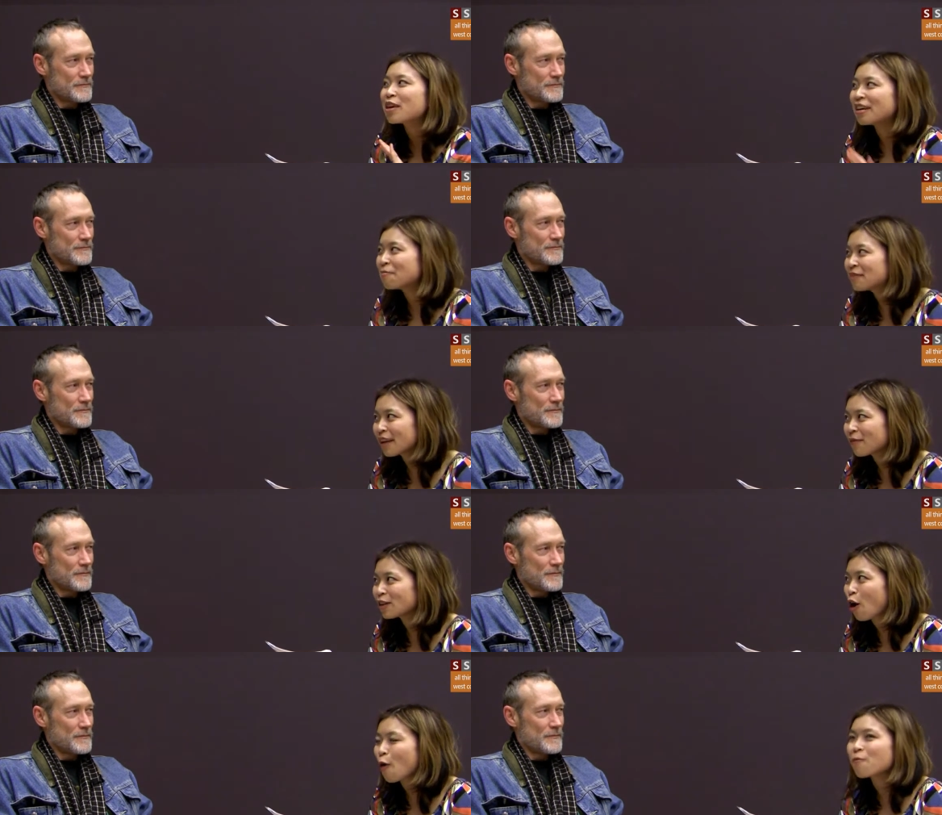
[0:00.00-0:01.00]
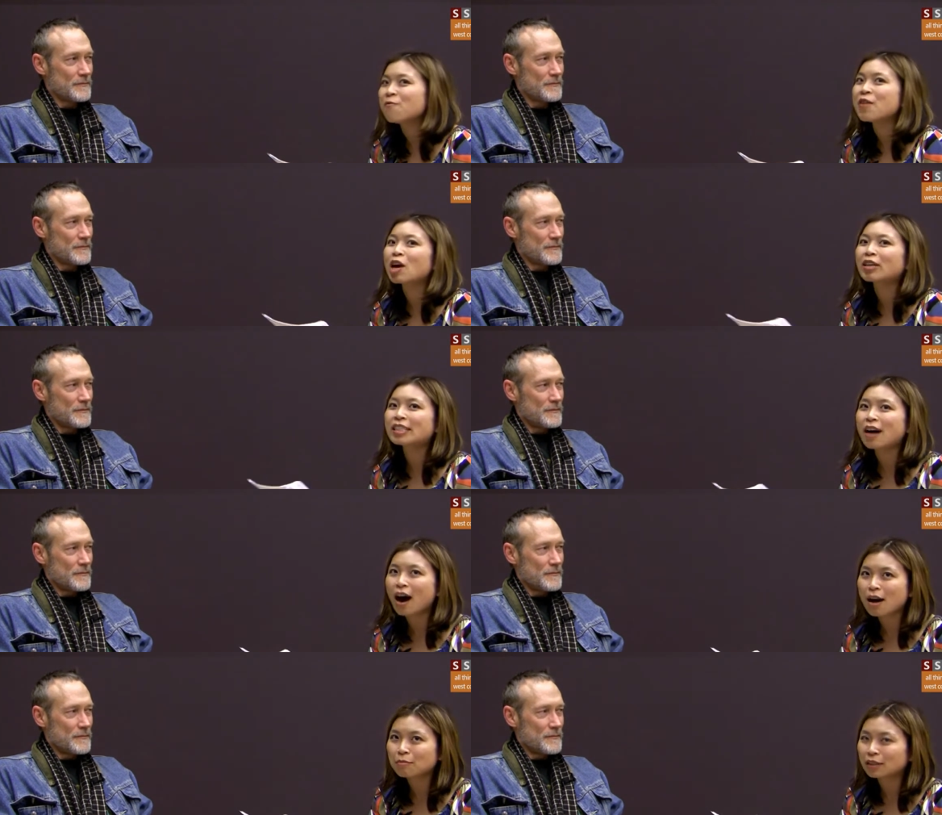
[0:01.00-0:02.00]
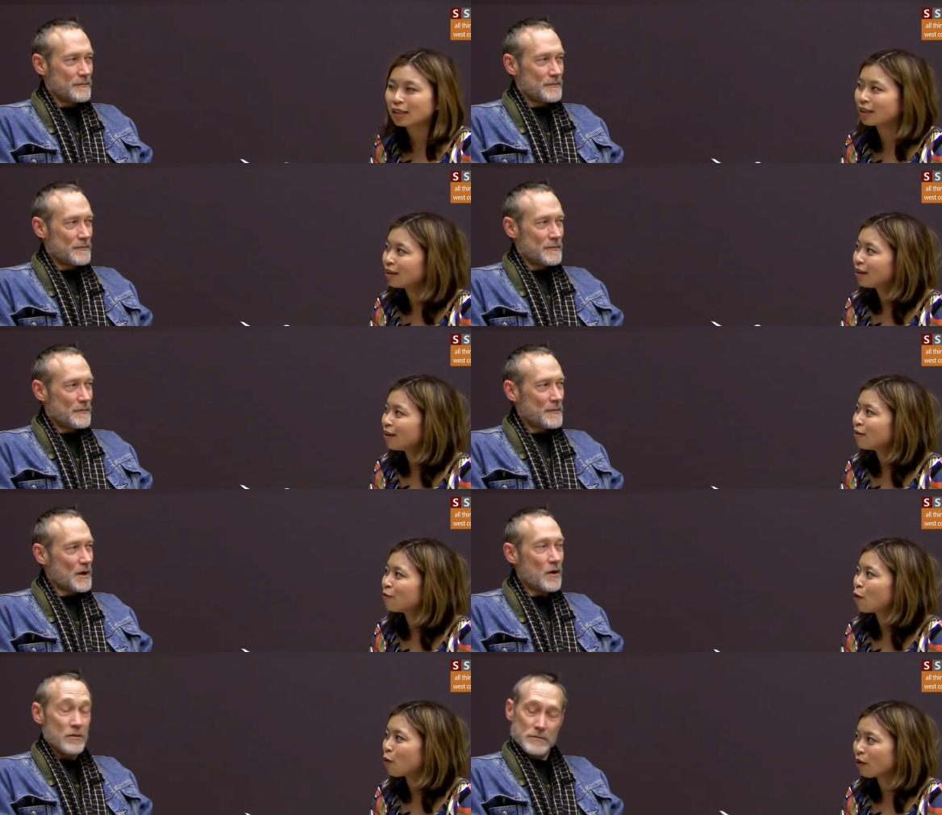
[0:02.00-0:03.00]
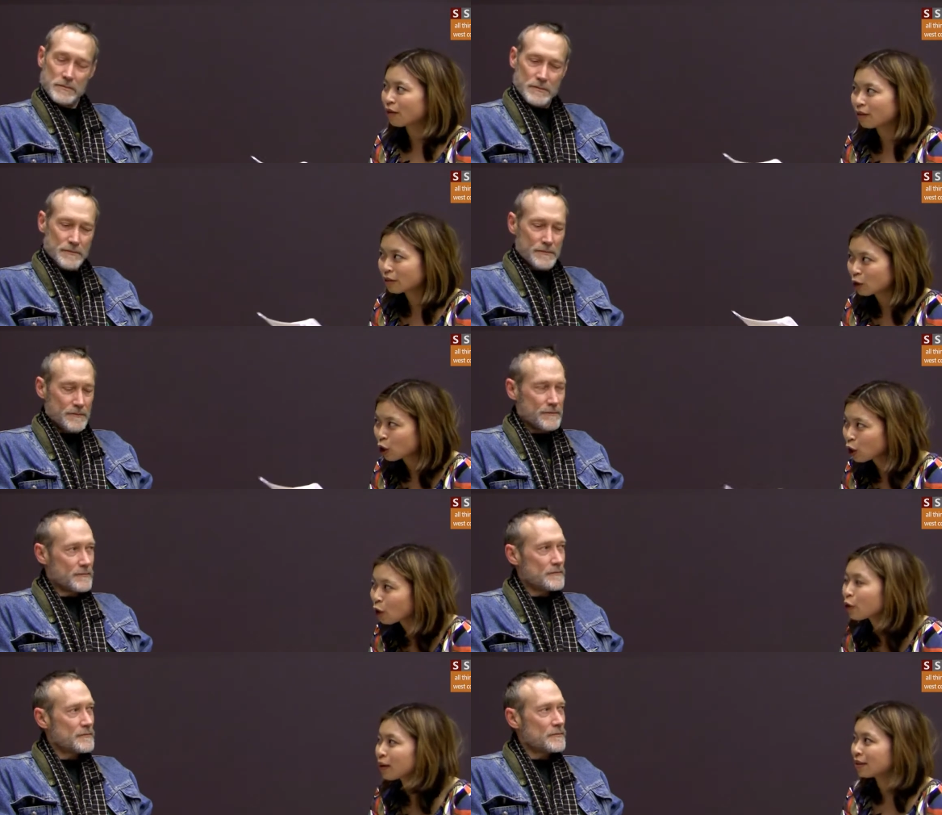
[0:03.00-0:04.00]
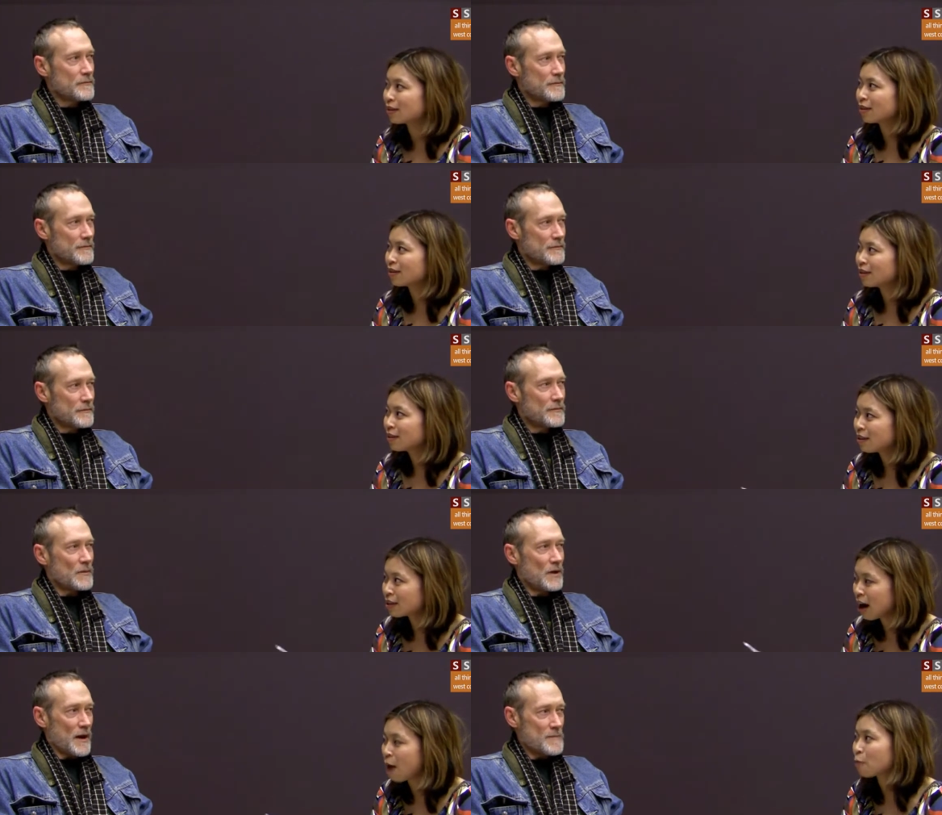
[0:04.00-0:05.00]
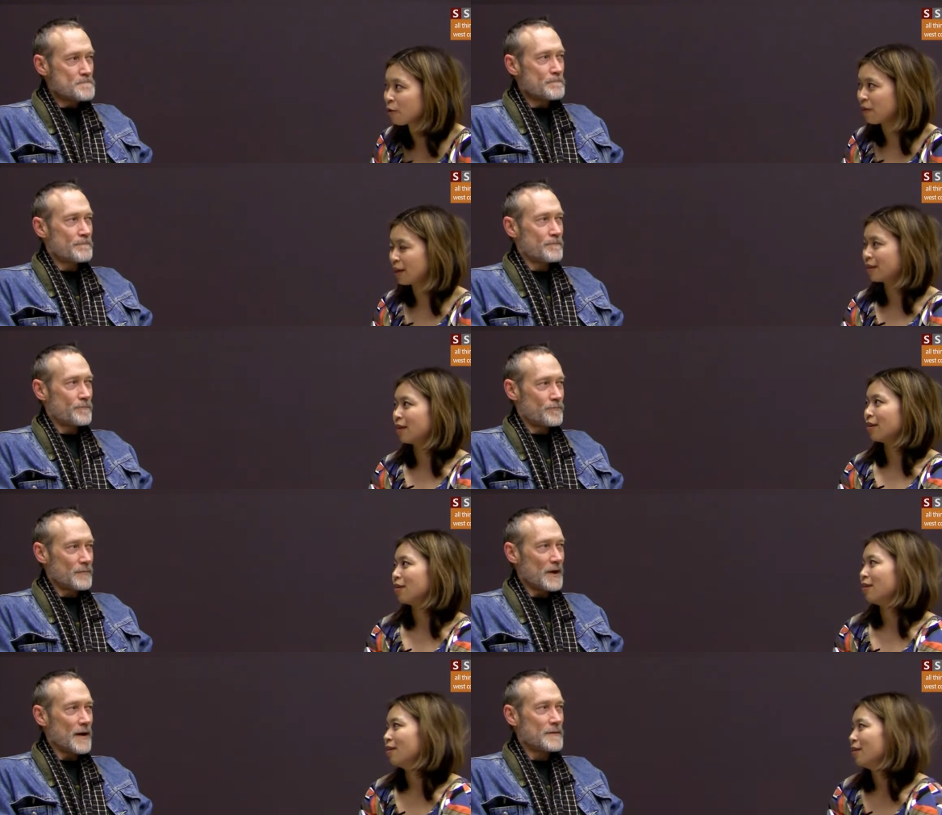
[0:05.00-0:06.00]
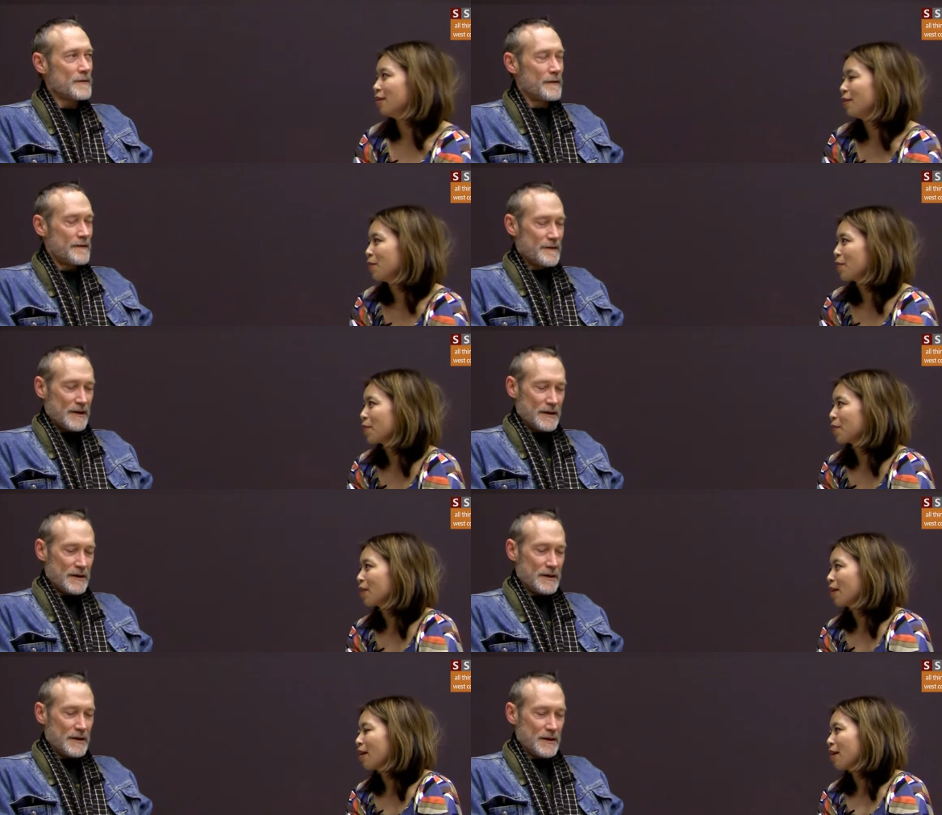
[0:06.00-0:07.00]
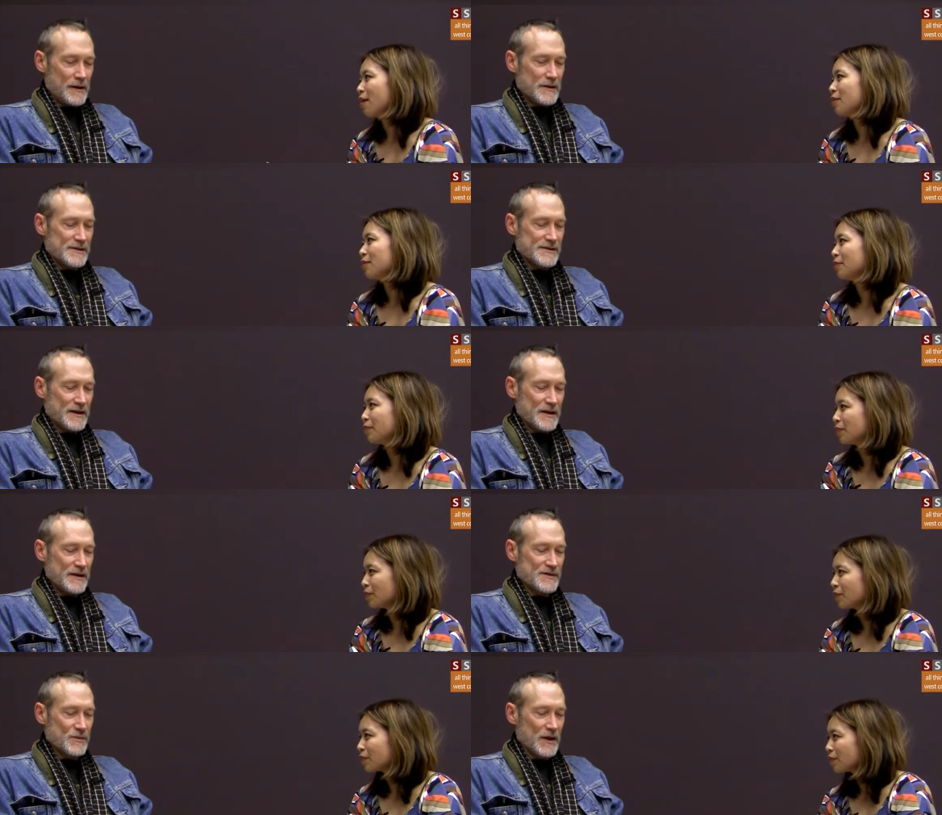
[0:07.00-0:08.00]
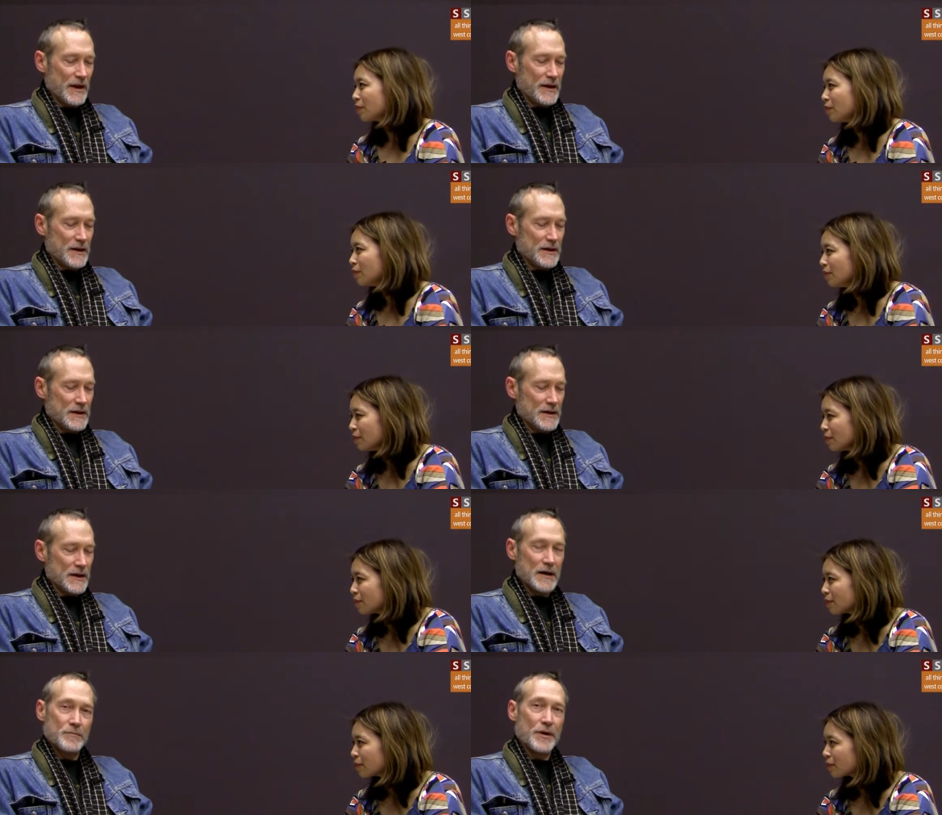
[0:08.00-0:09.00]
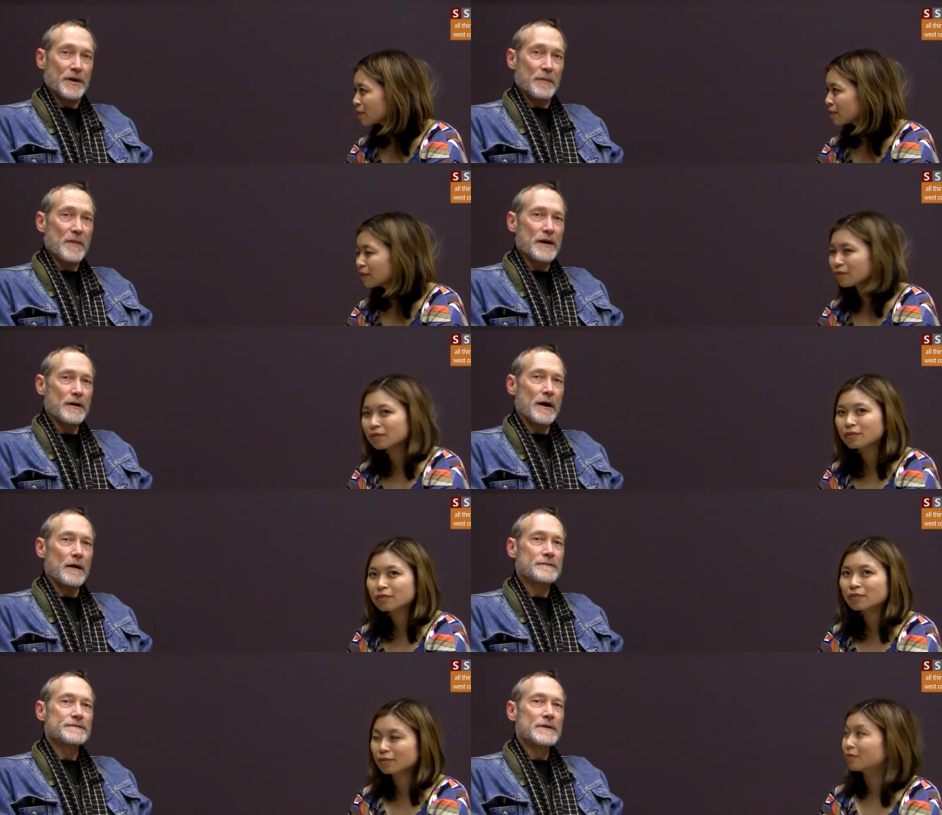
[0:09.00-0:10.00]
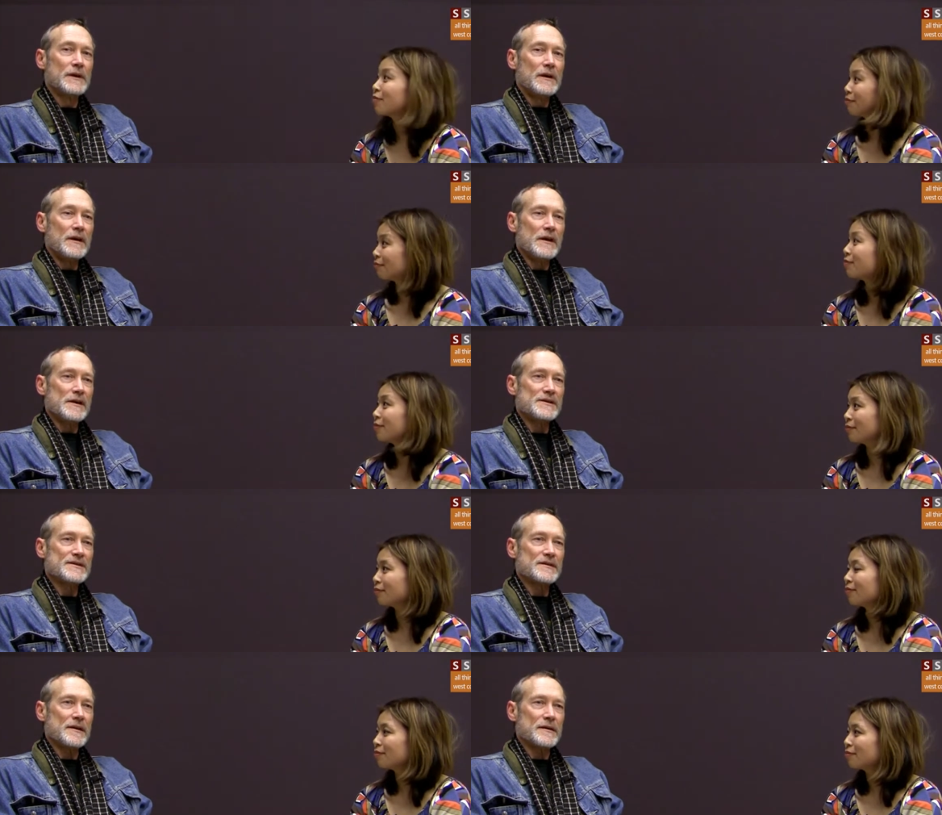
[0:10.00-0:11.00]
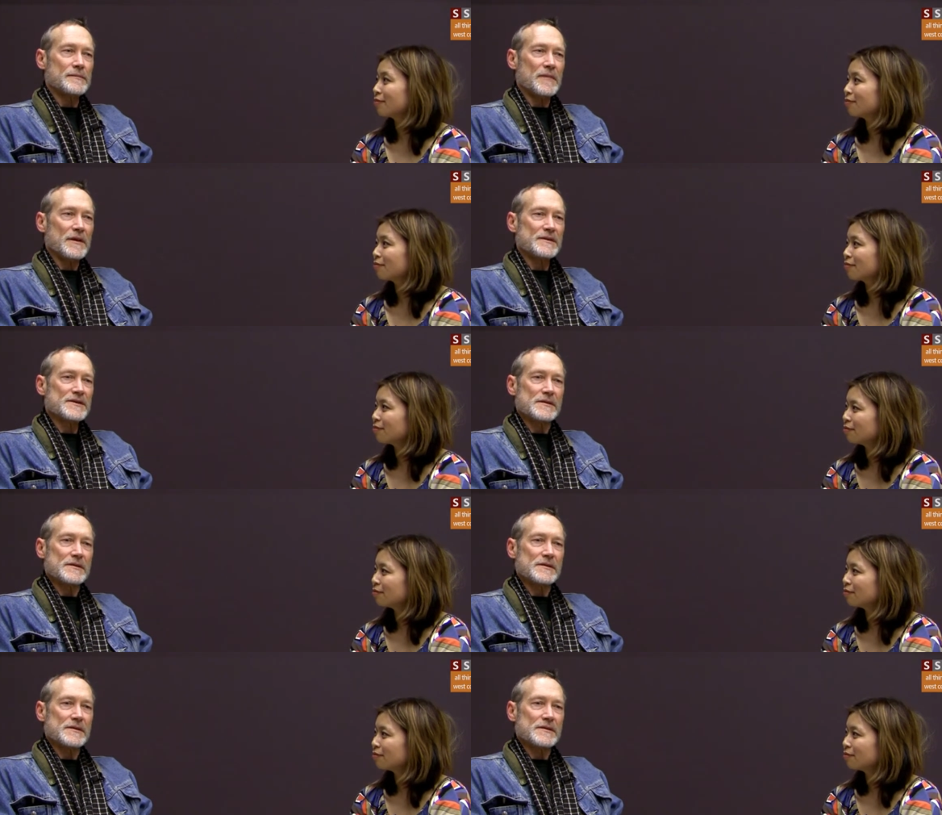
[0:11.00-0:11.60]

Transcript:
Speaker 1: themes of it are very timely oh. for oh. the current time yeah. we're facing.
Speaker 2: Yeah. He is, he's really a, a, a Bernie Madoff. He's, uh, he's a